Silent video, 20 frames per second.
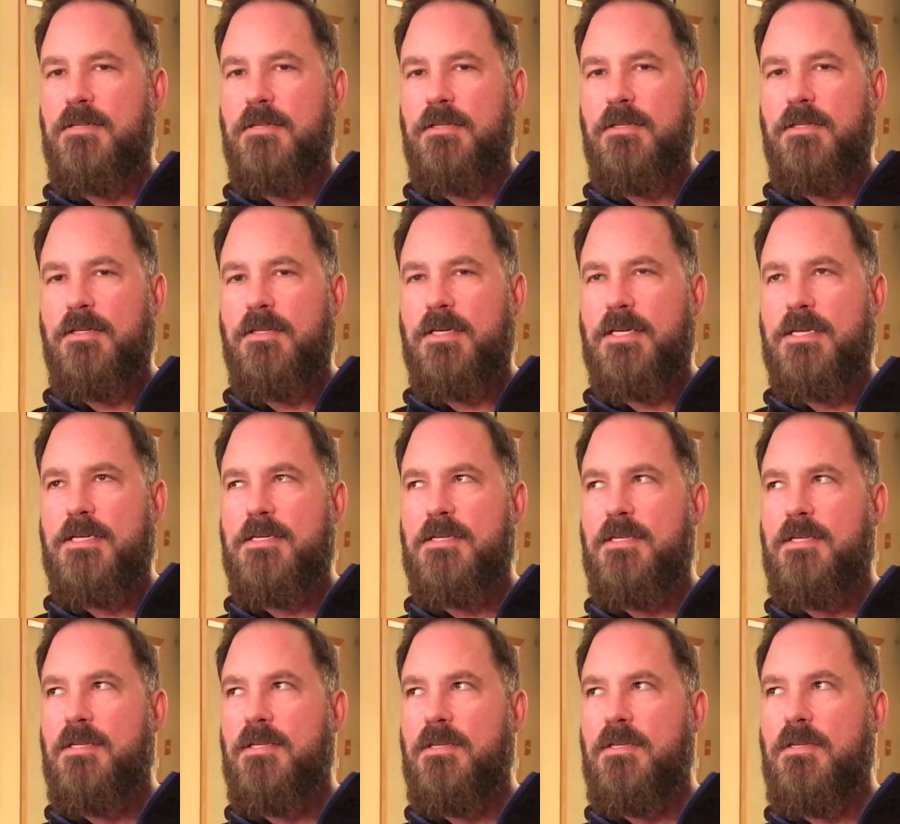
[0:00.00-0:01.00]
You
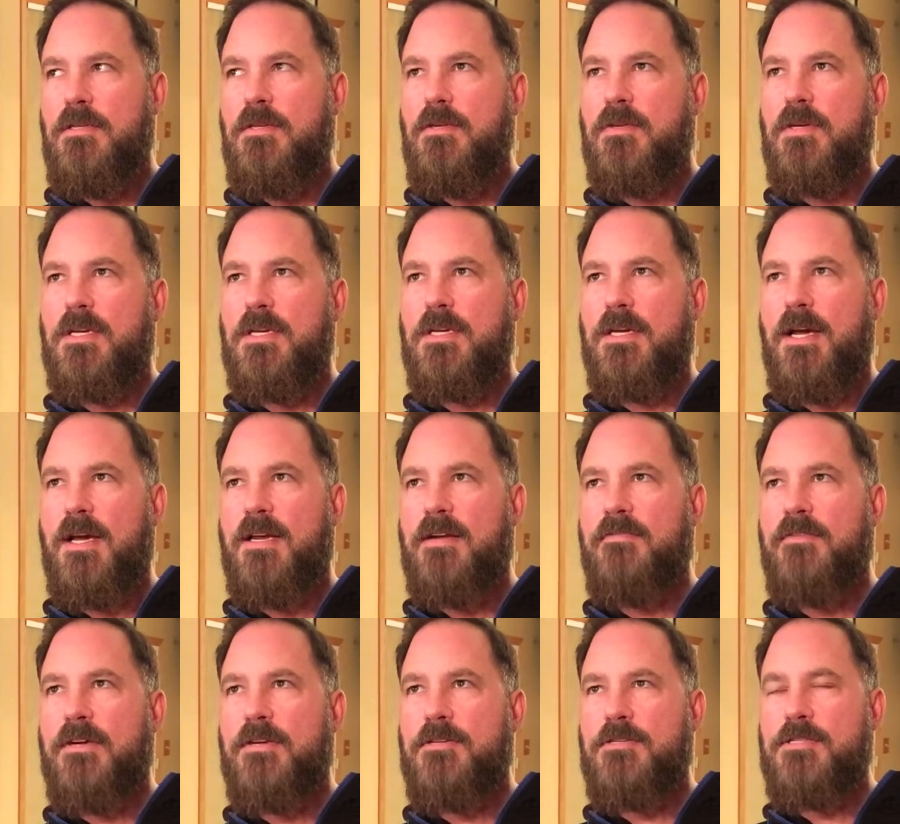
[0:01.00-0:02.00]
can kind
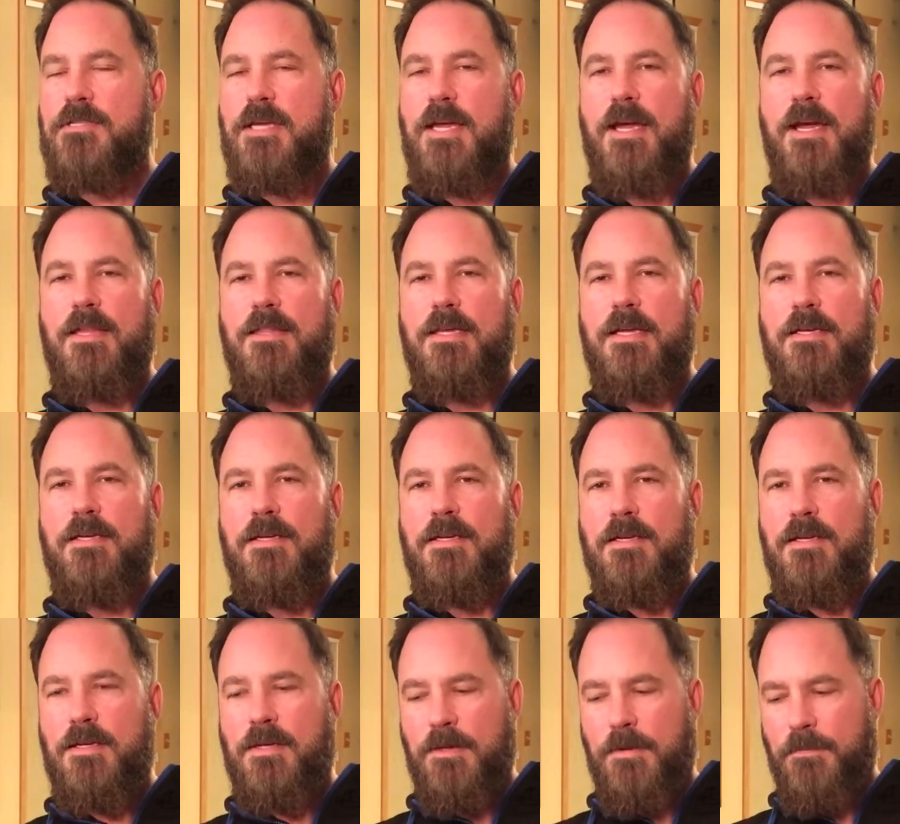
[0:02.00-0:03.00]
of understand that
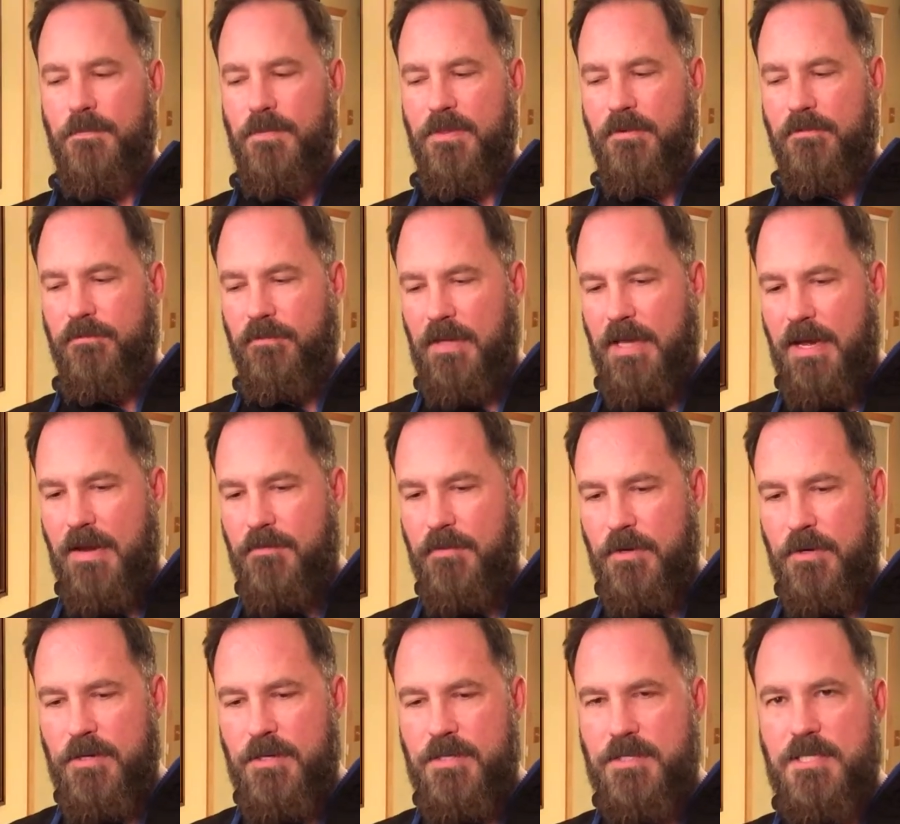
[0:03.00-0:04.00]
the
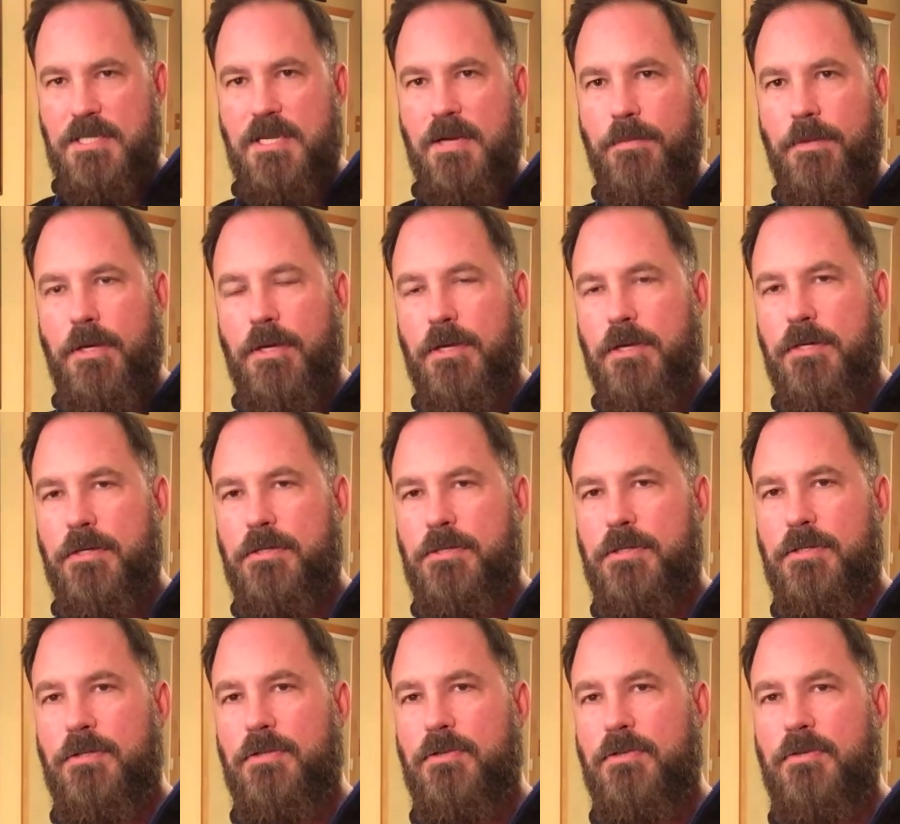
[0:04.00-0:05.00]
flavor is similar
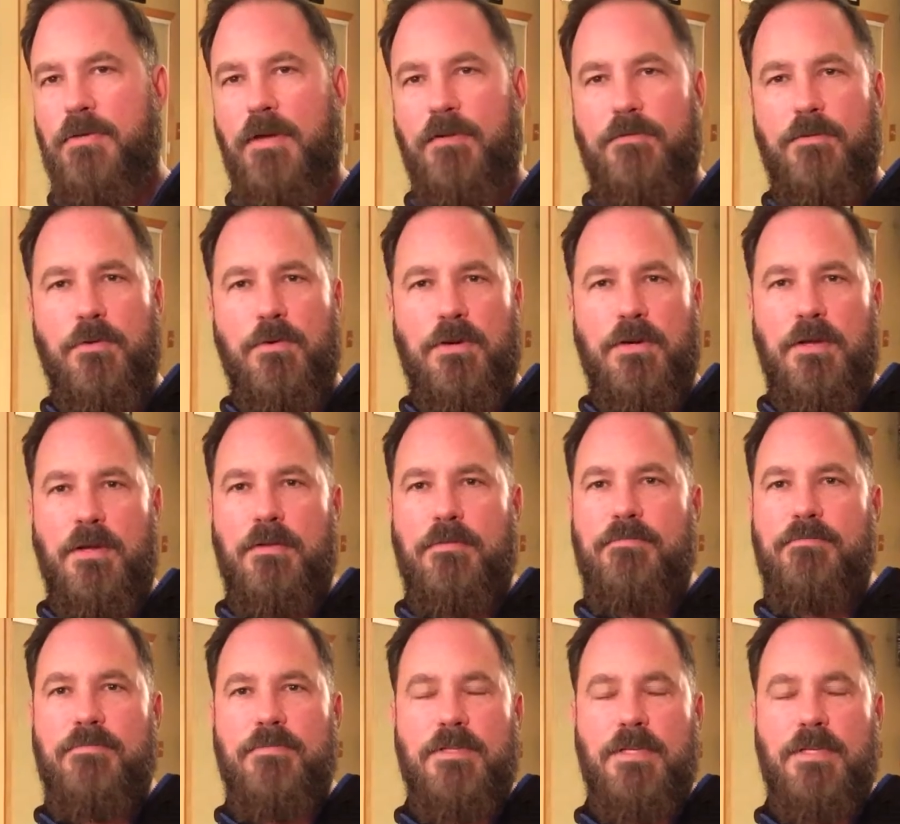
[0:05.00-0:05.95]
to if you were to,